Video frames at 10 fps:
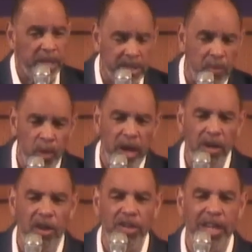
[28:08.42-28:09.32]
But somewhere
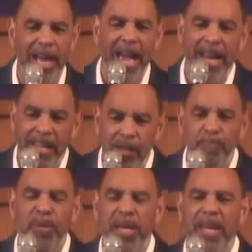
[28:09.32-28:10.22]
along the line, it
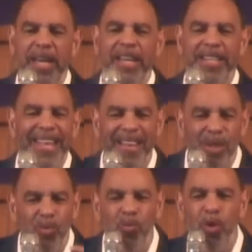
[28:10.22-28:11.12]
appeared
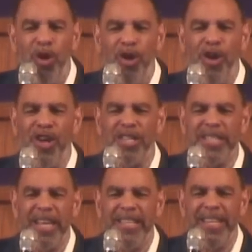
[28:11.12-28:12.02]
that the words